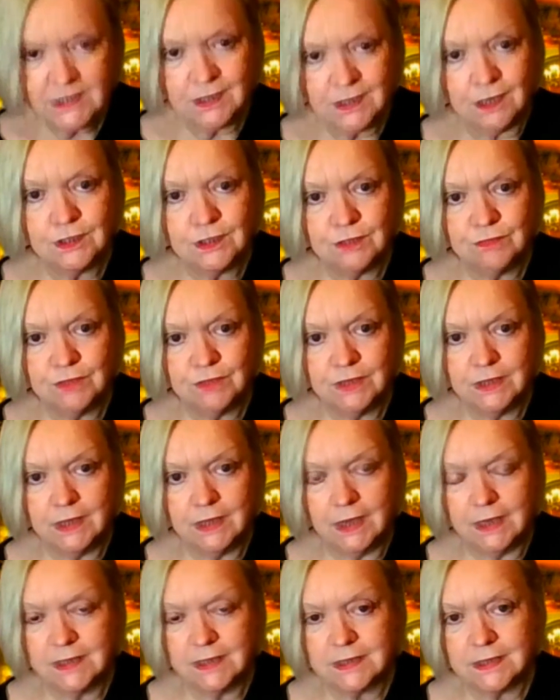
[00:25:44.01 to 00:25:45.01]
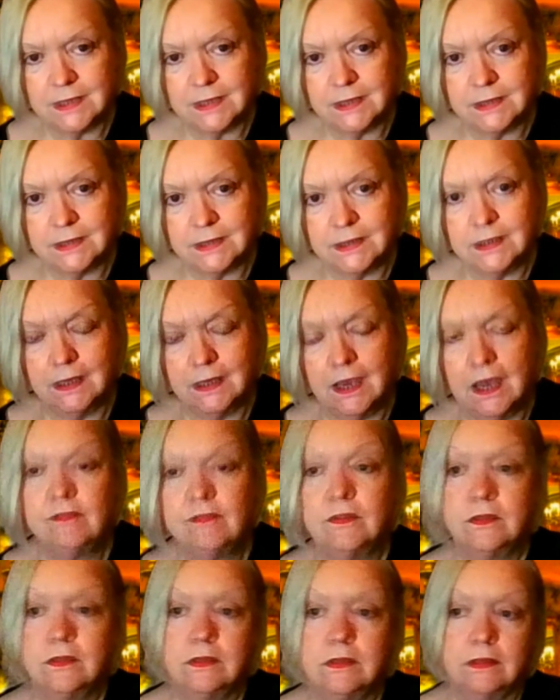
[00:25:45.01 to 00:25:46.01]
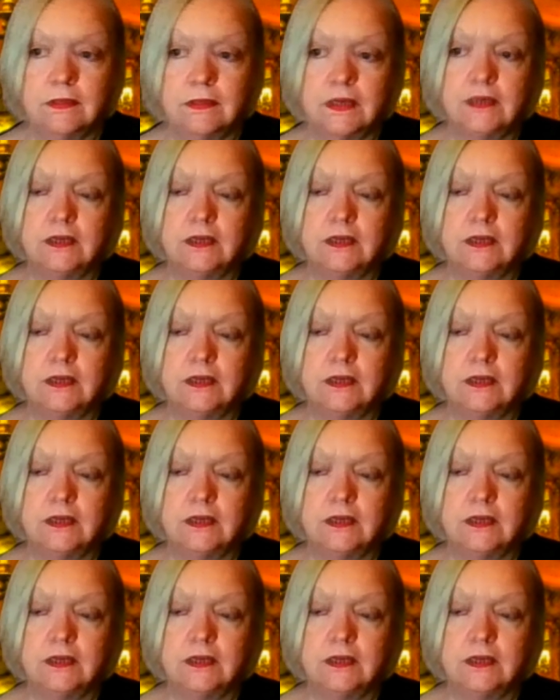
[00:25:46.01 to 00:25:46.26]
they start to realize they're dealing and